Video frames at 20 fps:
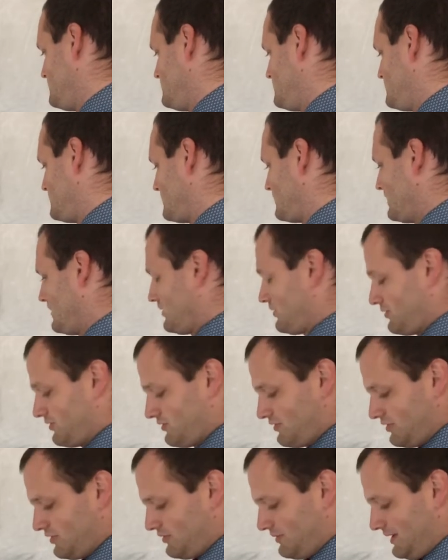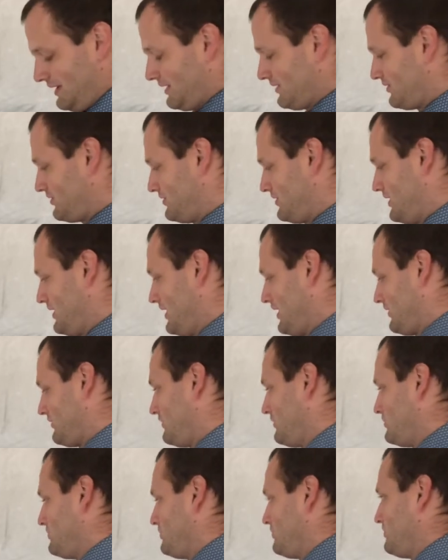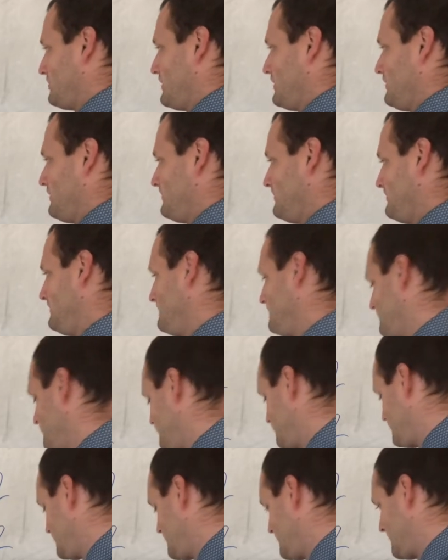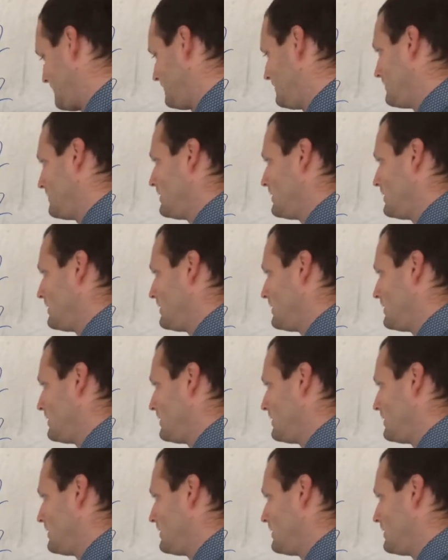Okay, there's no answer at x equals 1. Okay.